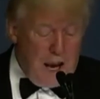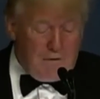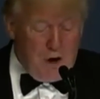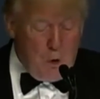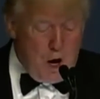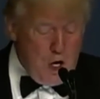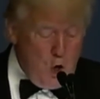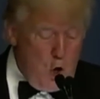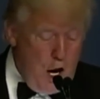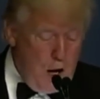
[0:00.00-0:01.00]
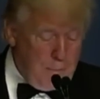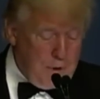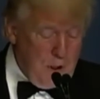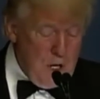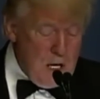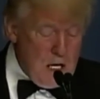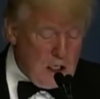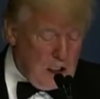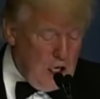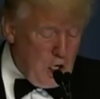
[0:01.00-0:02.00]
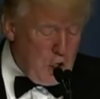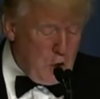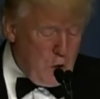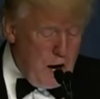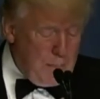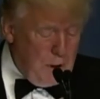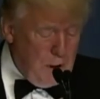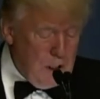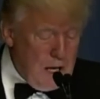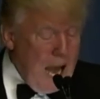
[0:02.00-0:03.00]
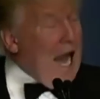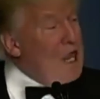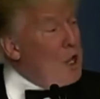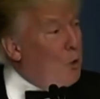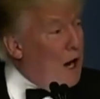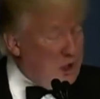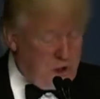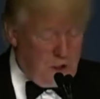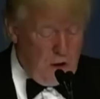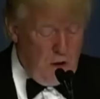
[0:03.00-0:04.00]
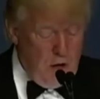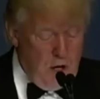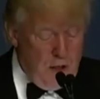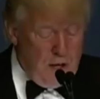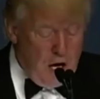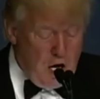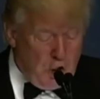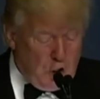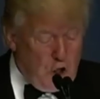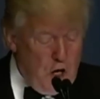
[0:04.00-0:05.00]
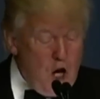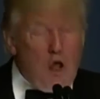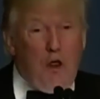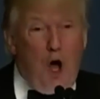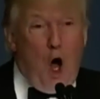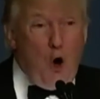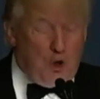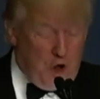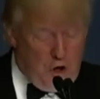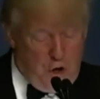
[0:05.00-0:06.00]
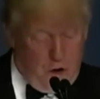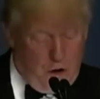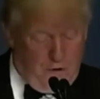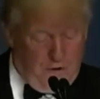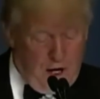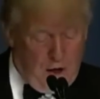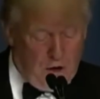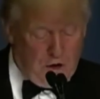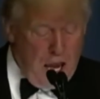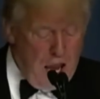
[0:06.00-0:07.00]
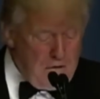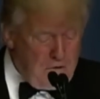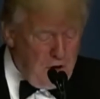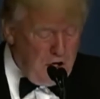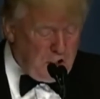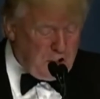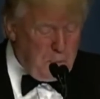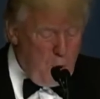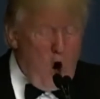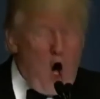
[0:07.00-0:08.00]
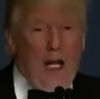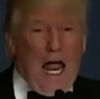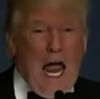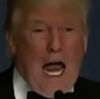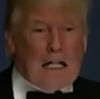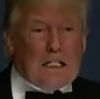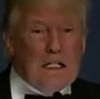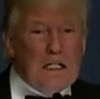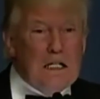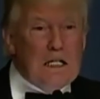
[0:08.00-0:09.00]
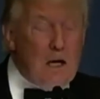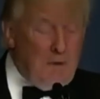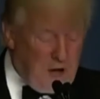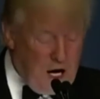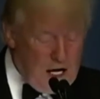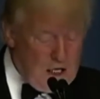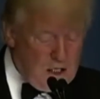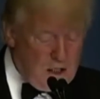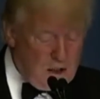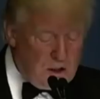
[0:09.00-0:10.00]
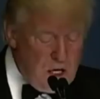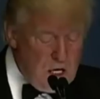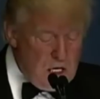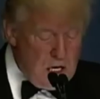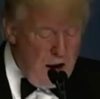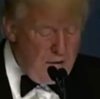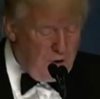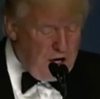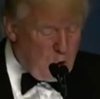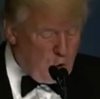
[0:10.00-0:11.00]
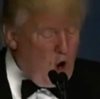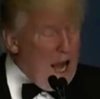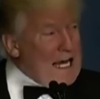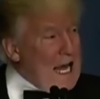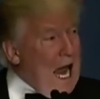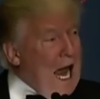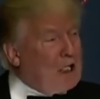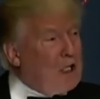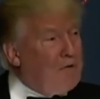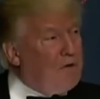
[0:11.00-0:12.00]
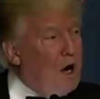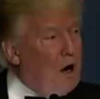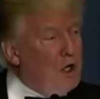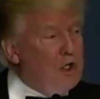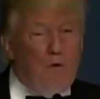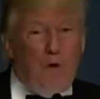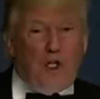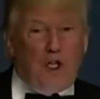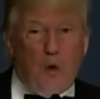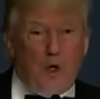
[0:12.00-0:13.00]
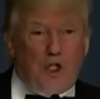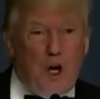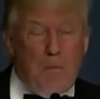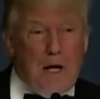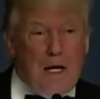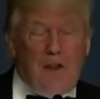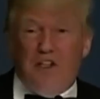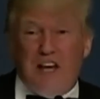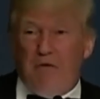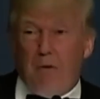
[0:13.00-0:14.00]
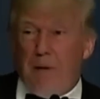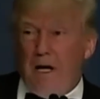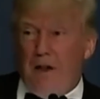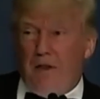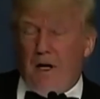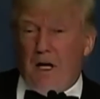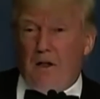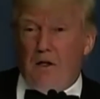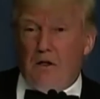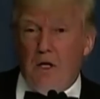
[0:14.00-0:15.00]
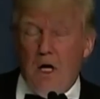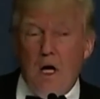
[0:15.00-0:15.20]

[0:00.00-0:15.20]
Everyone who helped clear the rubble and the rescue, the injured, those are New York values. Every small act of kindness, every great act of courage, of which there were so many. There's never been anything like this.